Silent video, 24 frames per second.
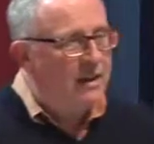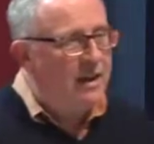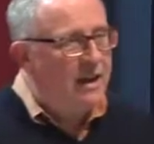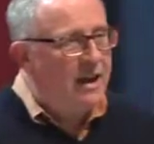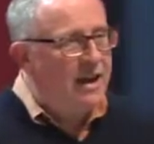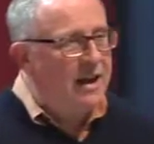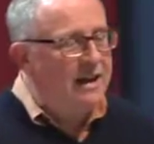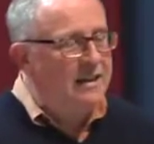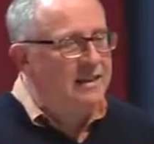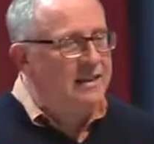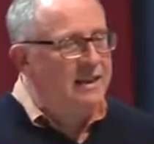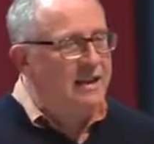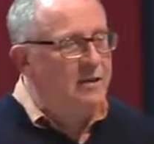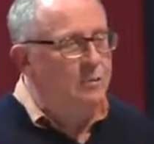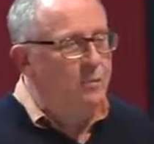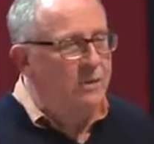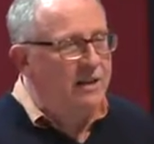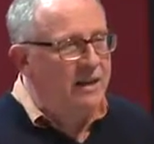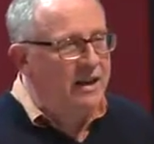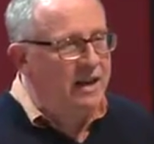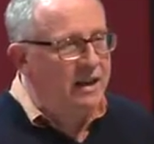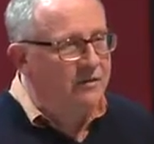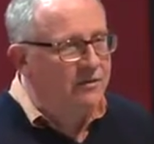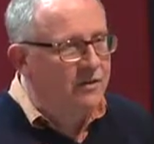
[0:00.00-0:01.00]
I think
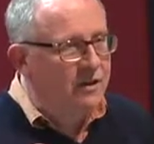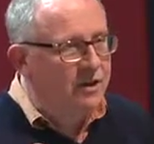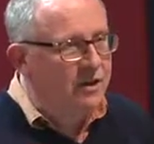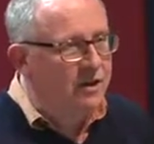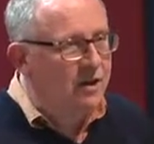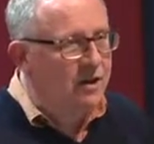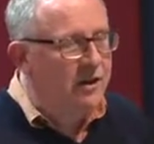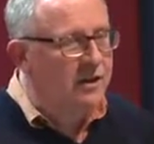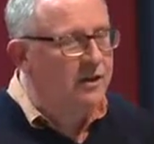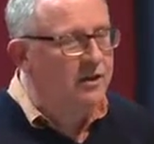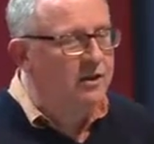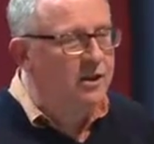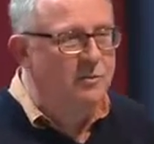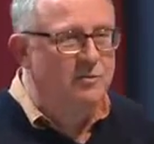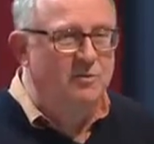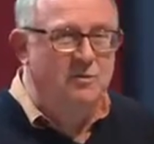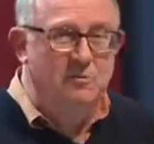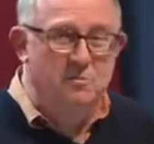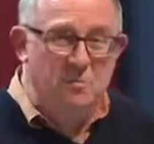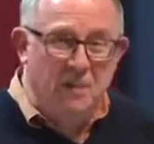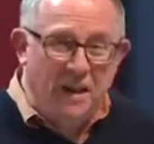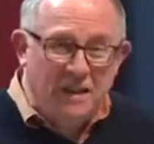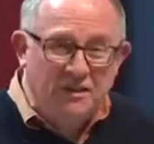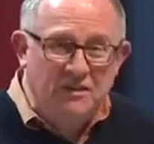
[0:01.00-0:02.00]
we have a colleague who comes
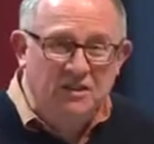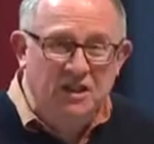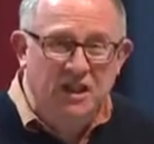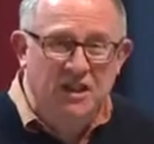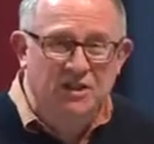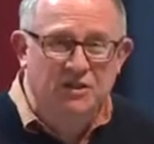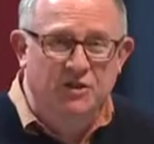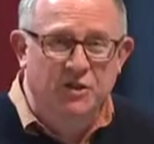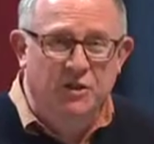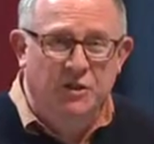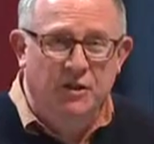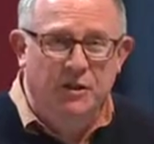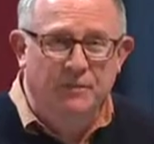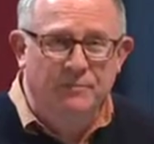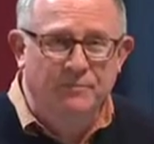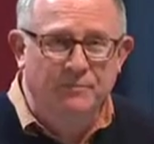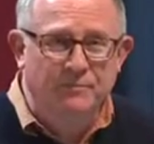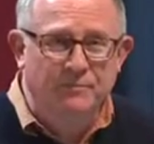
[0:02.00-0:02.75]
from Manchester.